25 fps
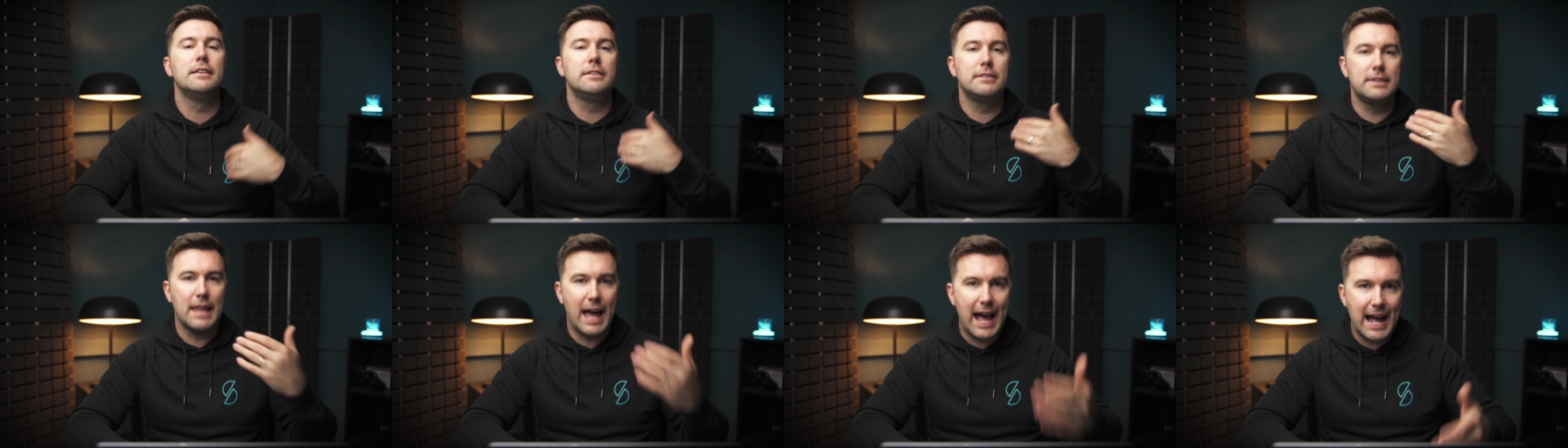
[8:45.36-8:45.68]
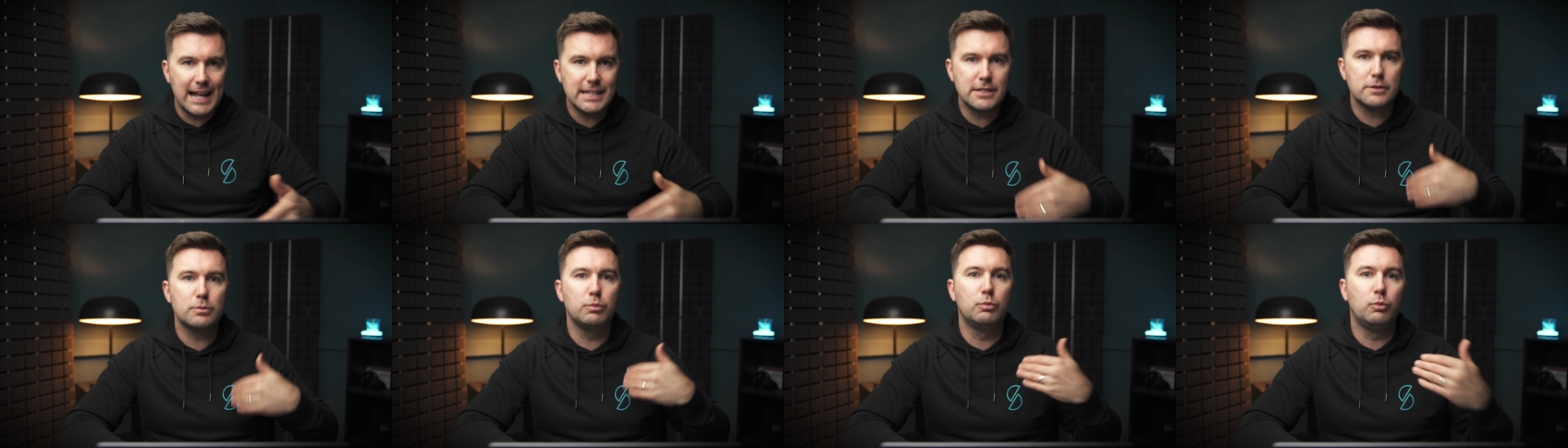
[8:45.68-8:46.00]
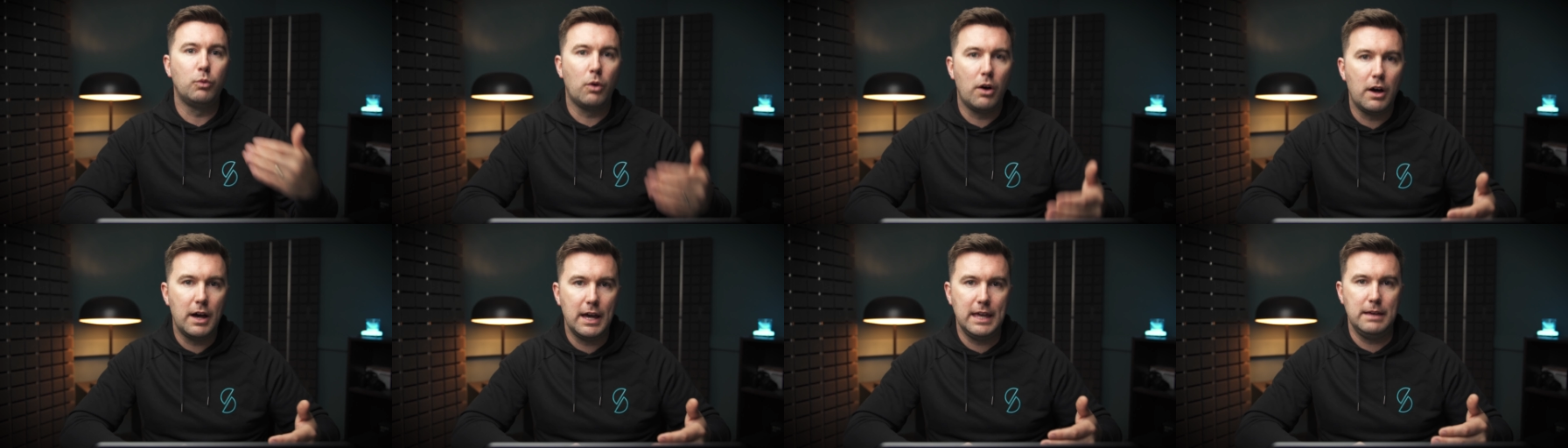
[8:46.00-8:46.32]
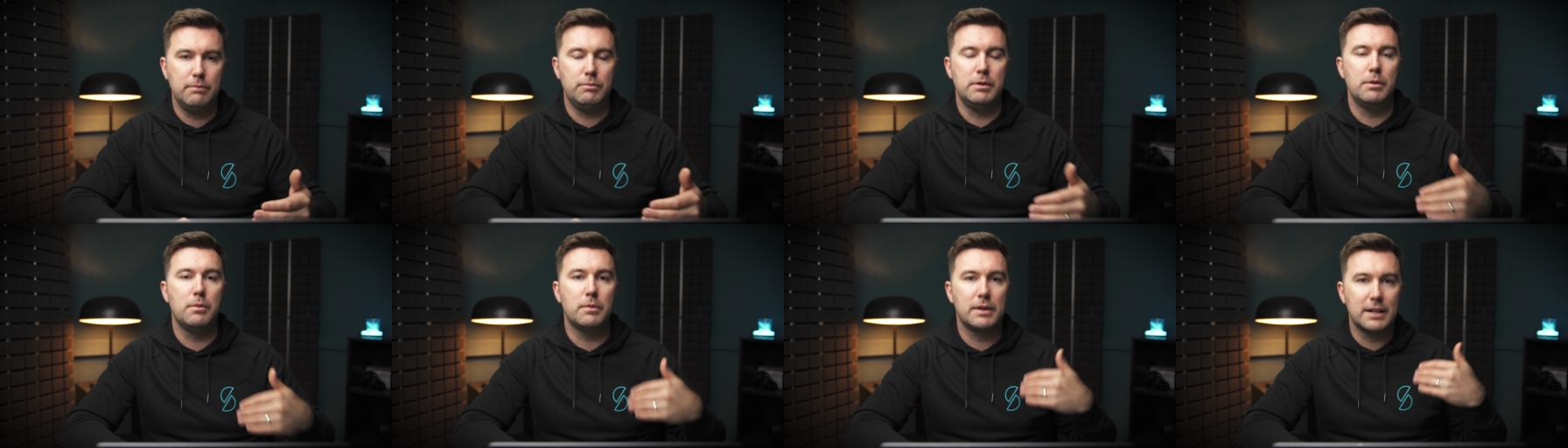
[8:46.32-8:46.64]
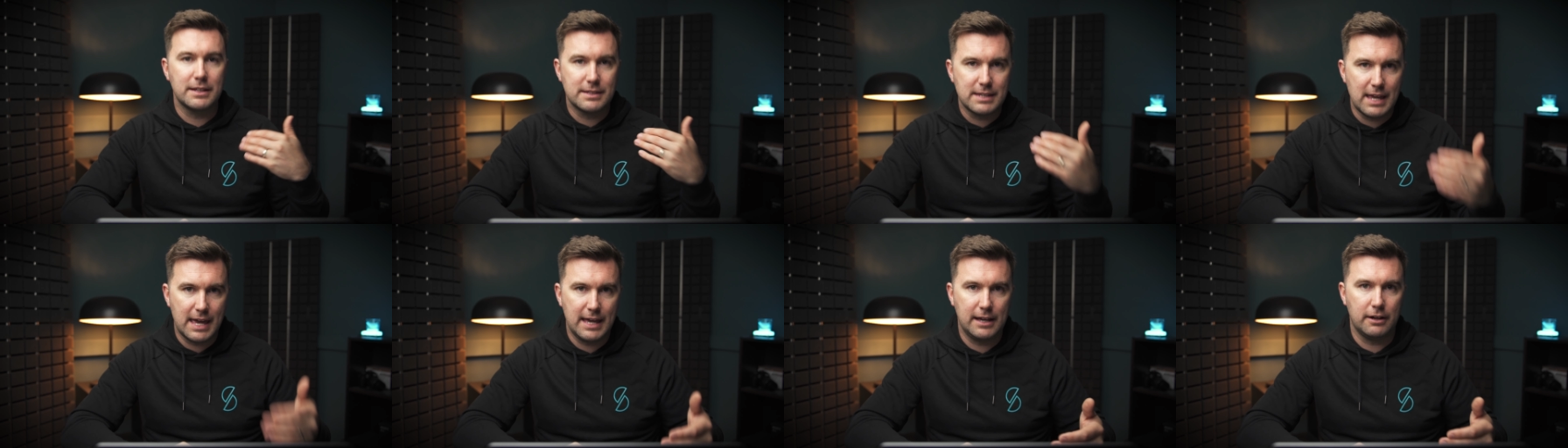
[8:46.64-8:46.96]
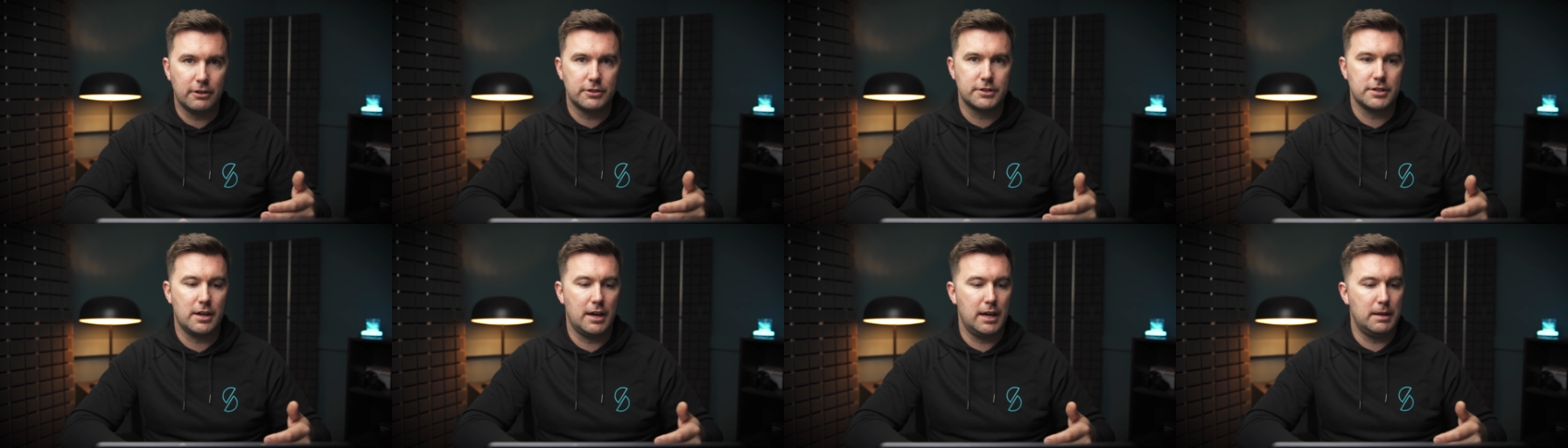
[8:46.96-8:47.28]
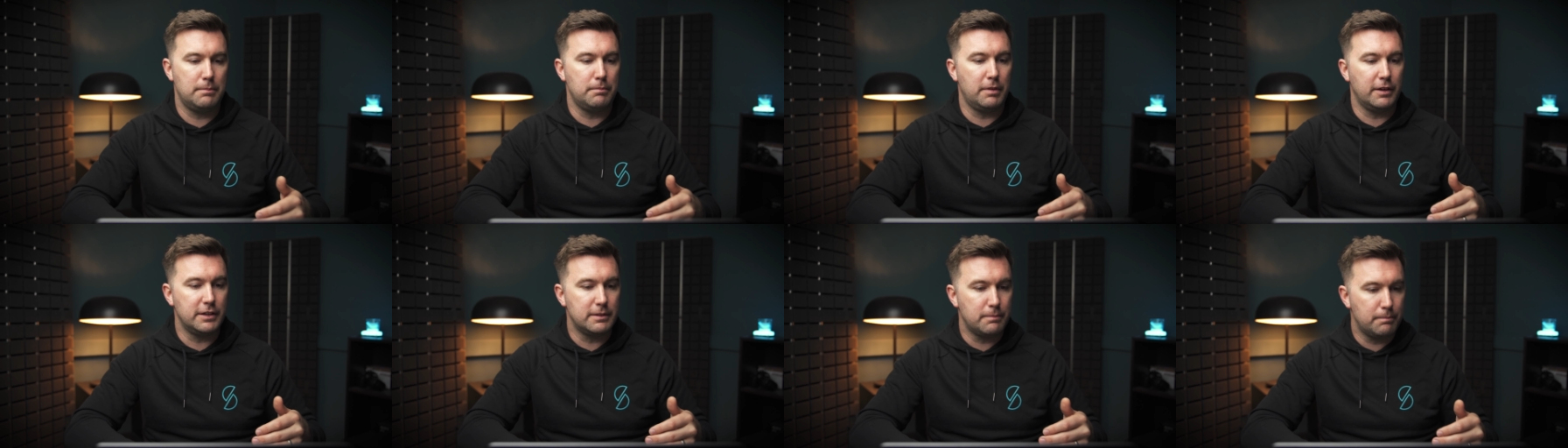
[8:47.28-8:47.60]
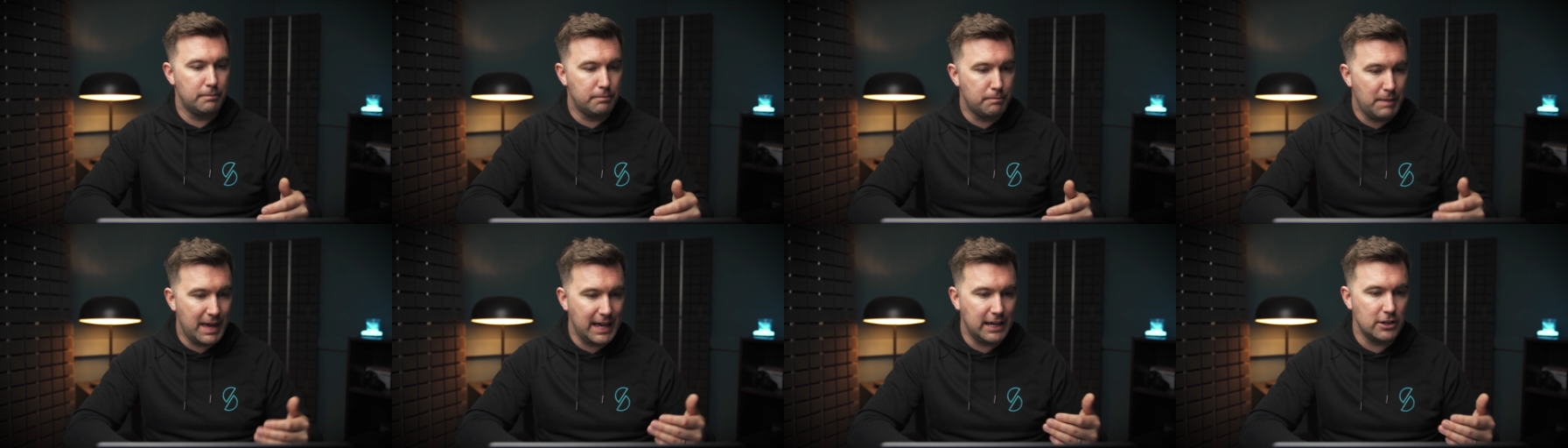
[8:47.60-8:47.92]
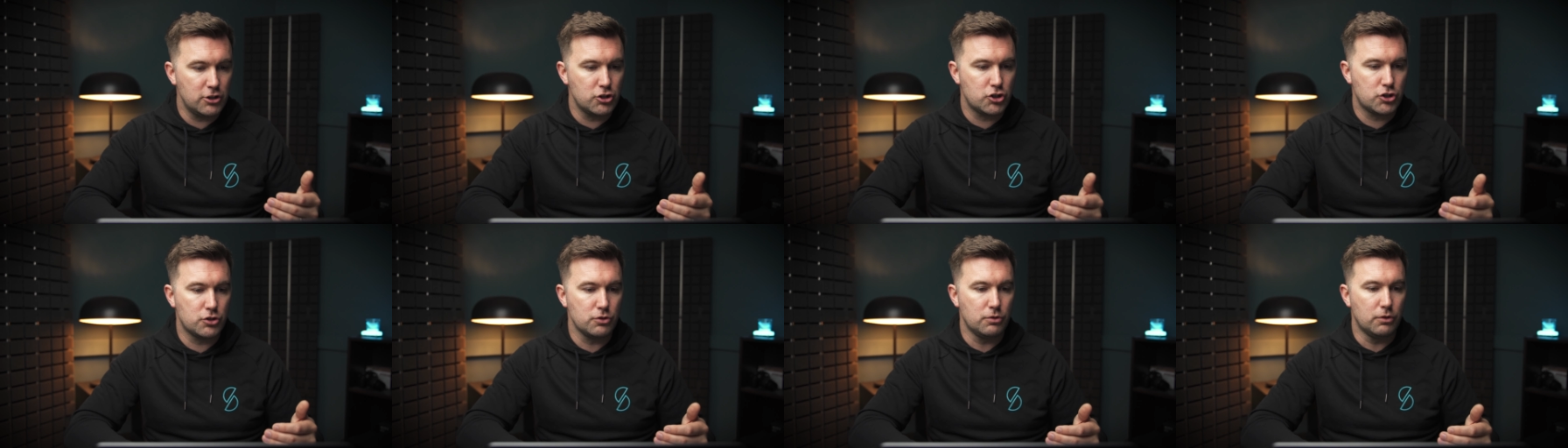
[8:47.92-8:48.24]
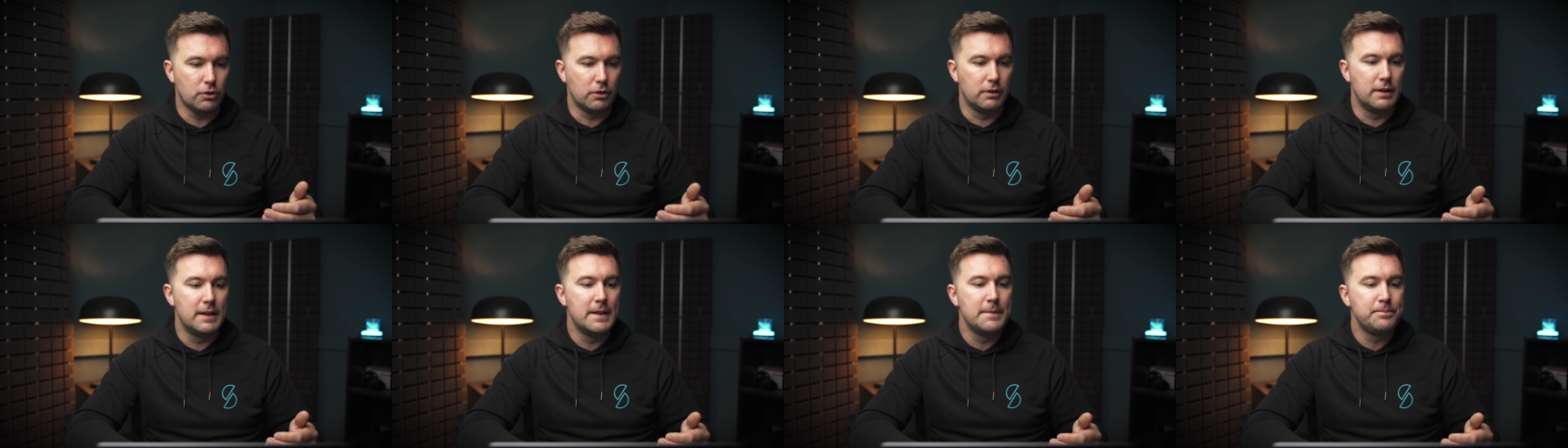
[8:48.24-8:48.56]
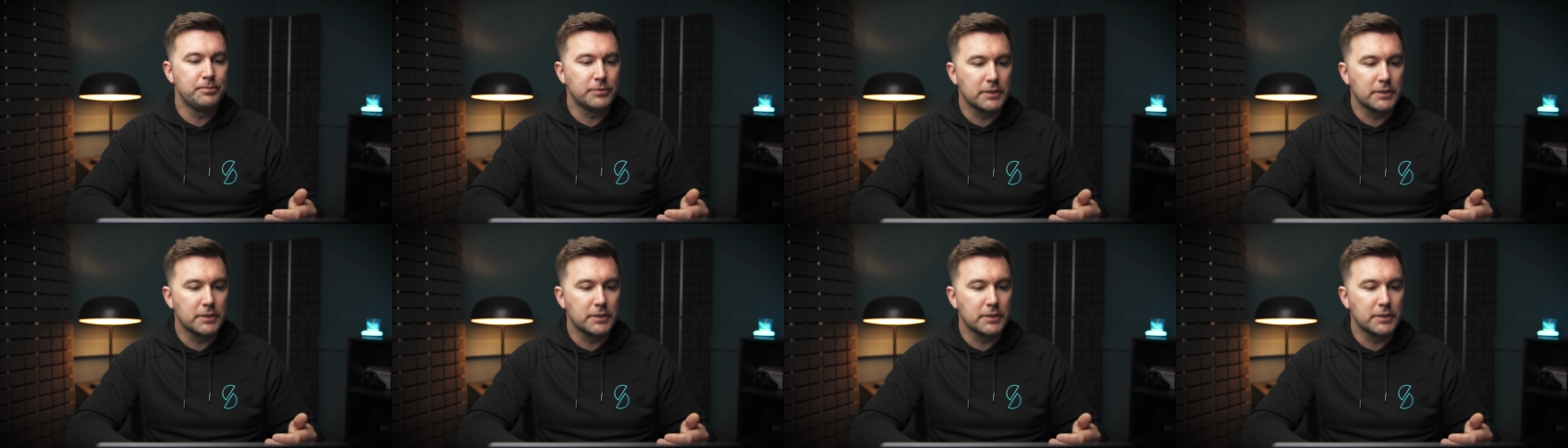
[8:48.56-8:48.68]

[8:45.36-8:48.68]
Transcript: That's why we wanna take our time by making sure